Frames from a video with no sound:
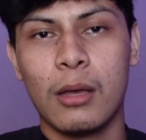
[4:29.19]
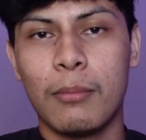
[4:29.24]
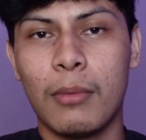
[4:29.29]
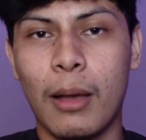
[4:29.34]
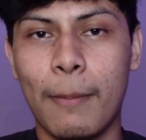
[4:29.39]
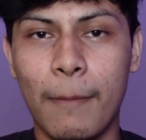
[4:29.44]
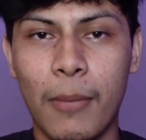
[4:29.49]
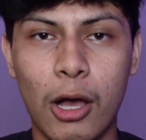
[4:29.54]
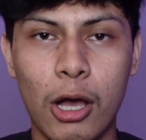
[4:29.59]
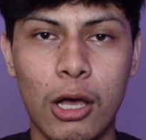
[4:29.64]

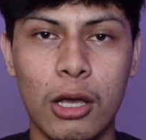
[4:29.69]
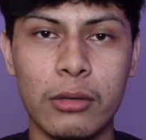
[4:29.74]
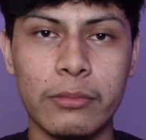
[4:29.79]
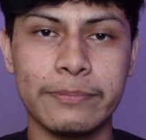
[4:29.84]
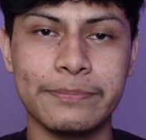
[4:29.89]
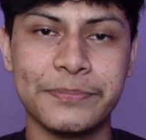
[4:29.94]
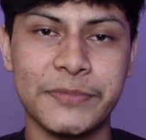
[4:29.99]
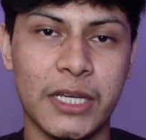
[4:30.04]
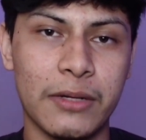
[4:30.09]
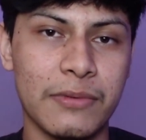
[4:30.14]
My
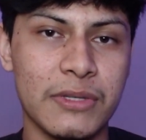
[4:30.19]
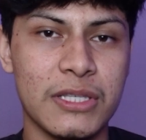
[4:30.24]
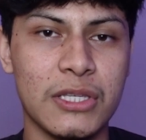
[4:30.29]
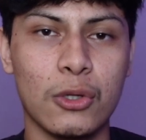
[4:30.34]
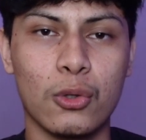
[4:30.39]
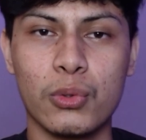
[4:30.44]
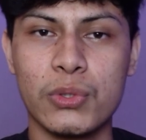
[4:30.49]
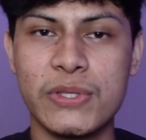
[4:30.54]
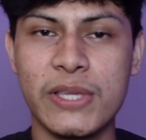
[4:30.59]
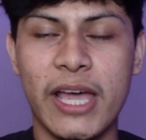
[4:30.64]
mom, every
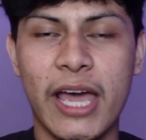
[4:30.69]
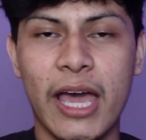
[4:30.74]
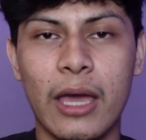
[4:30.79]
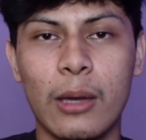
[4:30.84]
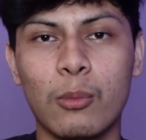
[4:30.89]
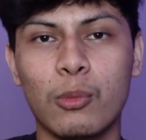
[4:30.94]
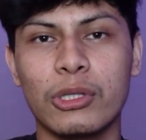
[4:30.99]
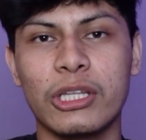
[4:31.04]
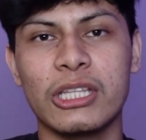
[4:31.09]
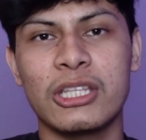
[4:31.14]
single
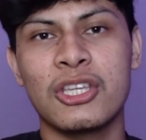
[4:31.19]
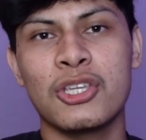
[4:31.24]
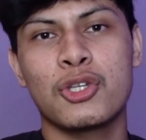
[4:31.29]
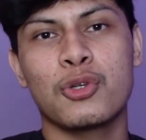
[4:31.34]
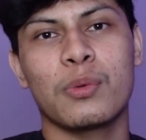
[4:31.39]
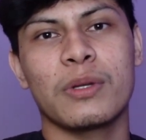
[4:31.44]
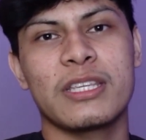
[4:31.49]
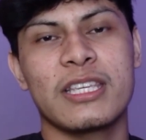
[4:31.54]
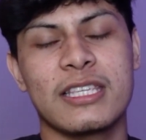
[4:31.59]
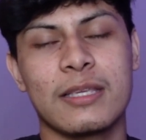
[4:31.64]
time when the
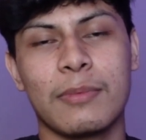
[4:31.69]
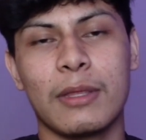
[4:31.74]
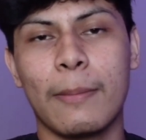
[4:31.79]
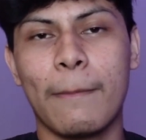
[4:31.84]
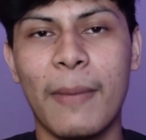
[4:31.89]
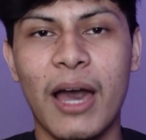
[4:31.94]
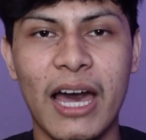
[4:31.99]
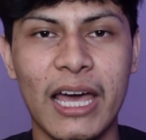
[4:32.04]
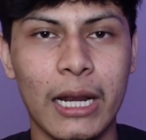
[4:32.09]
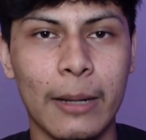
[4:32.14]
teacher would say something
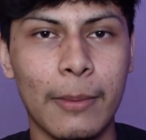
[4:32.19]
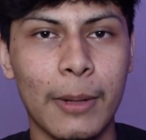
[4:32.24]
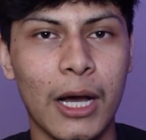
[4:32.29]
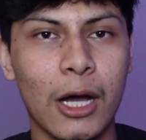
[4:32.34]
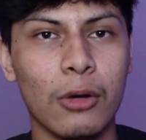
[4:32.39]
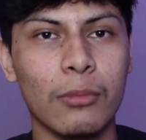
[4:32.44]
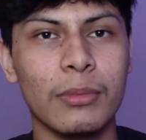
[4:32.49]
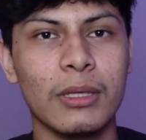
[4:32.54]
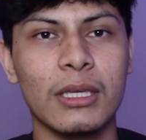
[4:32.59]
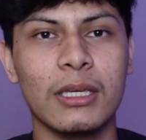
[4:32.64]
bad
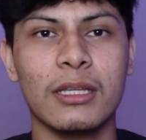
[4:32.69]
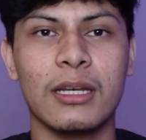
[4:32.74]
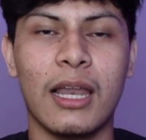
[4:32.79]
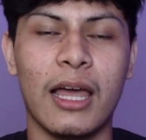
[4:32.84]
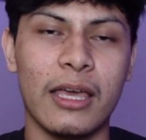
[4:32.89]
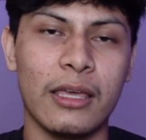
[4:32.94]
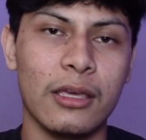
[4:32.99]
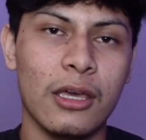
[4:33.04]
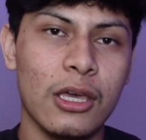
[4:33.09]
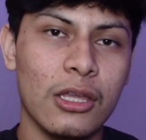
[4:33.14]
about me,
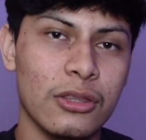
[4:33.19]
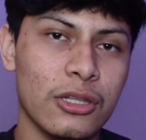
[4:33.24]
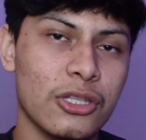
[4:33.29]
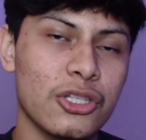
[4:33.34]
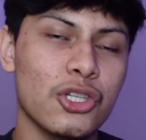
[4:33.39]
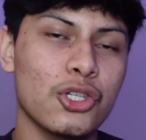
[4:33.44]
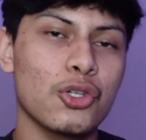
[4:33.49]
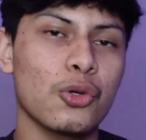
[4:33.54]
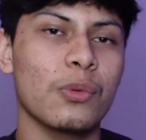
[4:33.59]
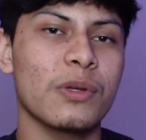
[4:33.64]
like the
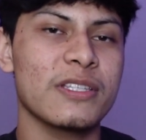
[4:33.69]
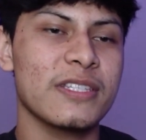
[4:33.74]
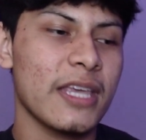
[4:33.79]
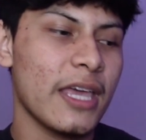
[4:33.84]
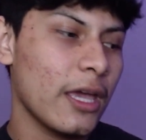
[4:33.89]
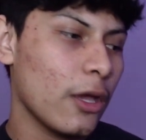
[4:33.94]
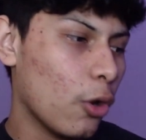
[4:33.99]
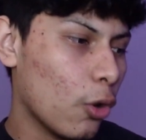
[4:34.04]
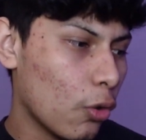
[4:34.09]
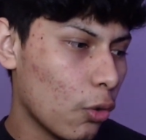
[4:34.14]
teacher would
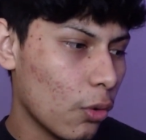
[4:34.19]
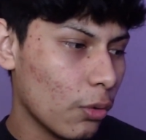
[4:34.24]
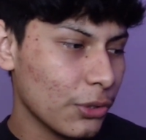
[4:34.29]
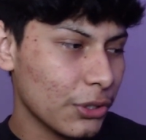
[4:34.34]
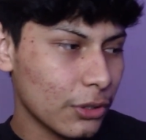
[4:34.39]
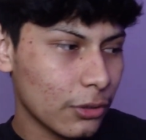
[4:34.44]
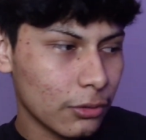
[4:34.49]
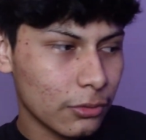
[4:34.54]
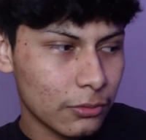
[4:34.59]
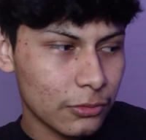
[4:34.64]
say, "Oh,
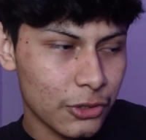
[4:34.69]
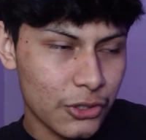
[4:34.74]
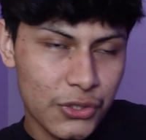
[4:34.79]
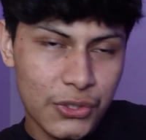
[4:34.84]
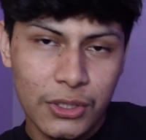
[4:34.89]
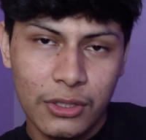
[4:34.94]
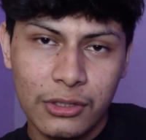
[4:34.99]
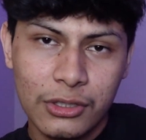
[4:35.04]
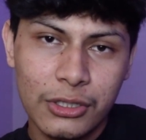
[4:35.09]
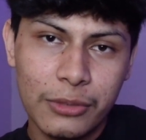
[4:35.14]
you know, your
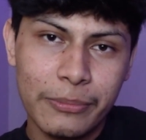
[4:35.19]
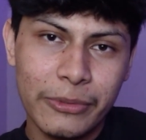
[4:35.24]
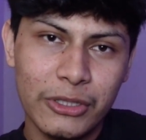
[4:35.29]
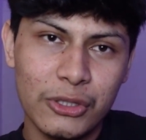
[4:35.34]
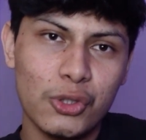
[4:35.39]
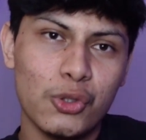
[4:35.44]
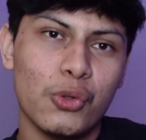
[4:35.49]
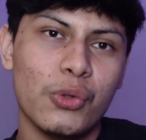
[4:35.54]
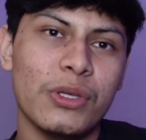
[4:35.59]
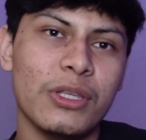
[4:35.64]
son could be
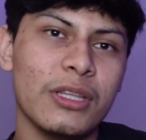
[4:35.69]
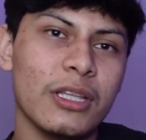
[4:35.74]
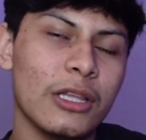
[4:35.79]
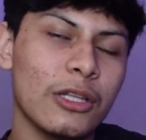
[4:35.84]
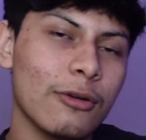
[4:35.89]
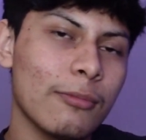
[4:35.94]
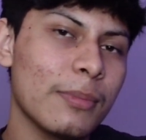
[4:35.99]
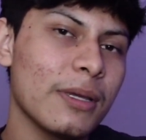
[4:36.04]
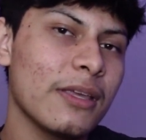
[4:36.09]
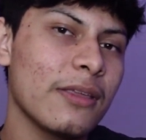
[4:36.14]
doing a
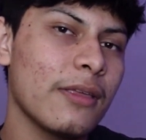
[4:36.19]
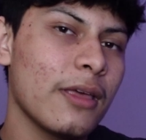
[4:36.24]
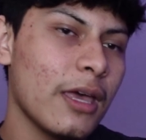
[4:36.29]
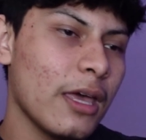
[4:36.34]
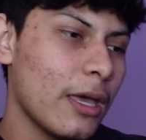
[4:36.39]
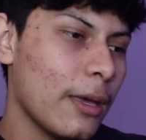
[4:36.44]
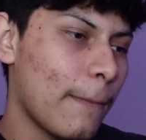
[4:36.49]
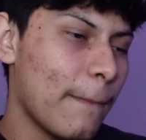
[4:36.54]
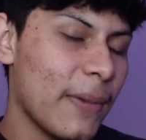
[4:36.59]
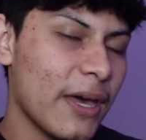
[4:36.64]
little bit
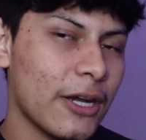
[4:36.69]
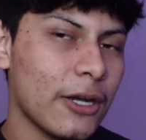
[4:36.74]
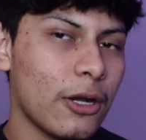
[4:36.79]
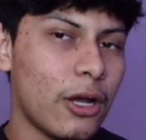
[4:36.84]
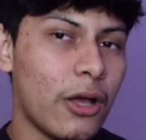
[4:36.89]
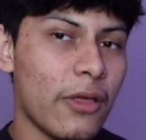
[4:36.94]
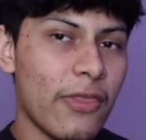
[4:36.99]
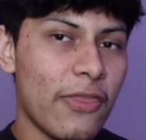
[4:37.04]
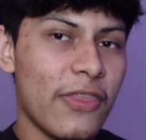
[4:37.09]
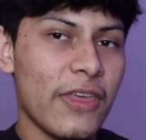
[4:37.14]
better
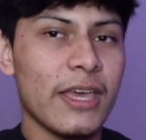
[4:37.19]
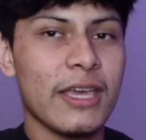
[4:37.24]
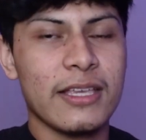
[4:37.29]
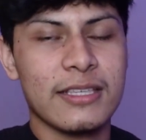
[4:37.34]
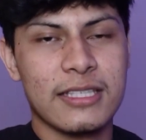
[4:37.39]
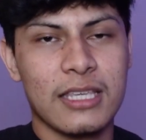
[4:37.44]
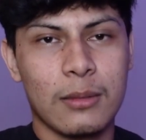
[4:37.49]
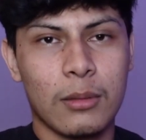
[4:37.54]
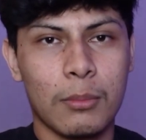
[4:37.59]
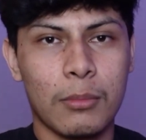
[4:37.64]
on
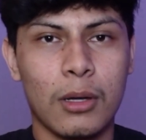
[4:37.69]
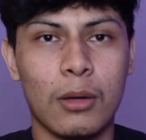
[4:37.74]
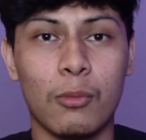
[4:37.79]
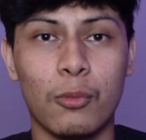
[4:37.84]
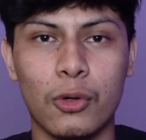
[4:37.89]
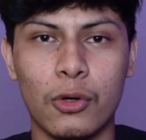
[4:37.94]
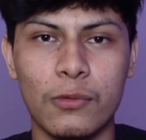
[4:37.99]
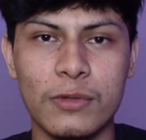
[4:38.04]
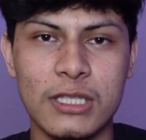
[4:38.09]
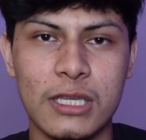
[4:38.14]
this," and my mom
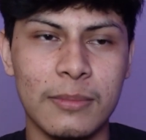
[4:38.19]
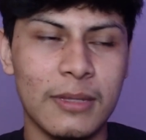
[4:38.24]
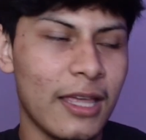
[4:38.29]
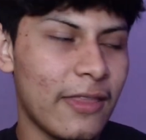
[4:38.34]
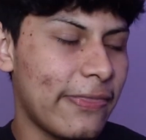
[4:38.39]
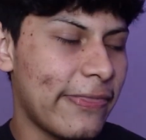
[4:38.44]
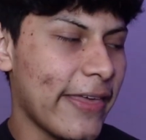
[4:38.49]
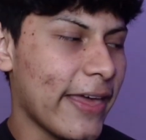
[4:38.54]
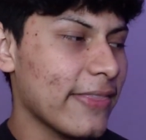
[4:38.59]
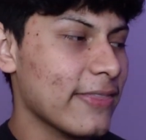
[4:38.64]
would always give me
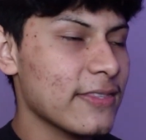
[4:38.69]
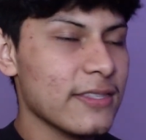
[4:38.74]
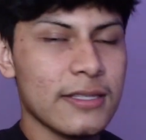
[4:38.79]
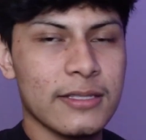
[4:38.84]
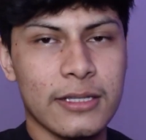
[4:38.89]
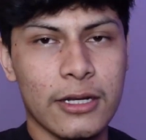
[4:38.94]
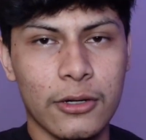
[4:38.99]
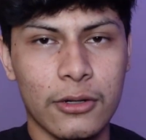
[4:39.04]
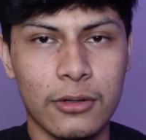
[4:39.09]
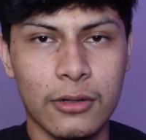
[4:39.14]
that death
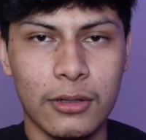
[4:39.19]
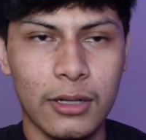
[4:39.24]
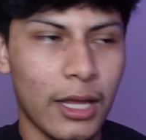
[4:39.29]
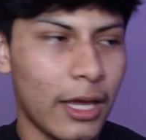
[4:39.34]
stare.